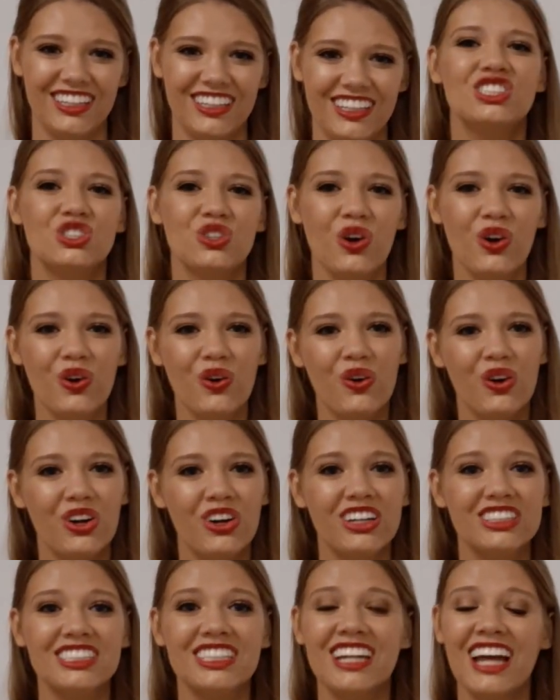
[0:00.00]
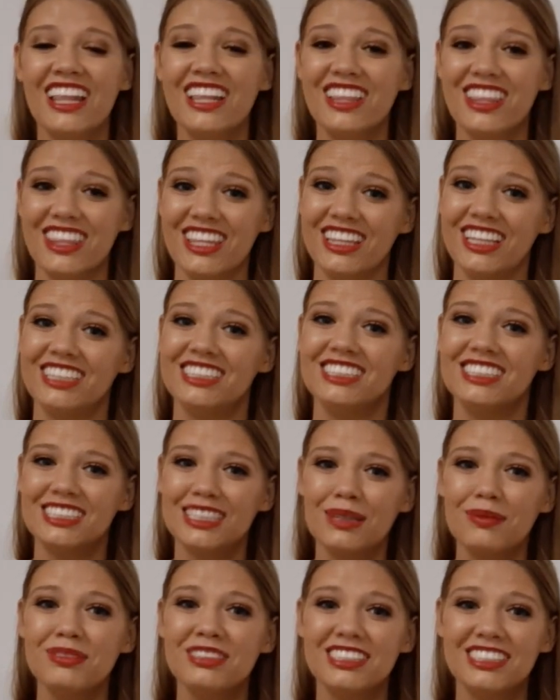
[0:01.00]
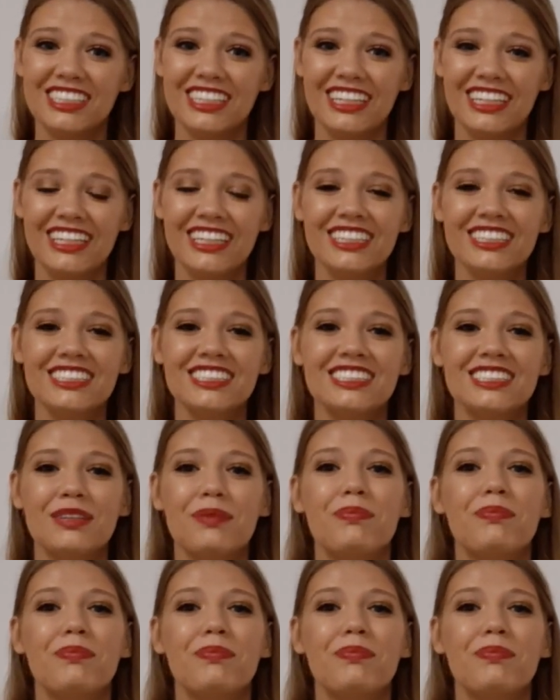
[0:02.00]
Stroke order is another thing that seems tedious,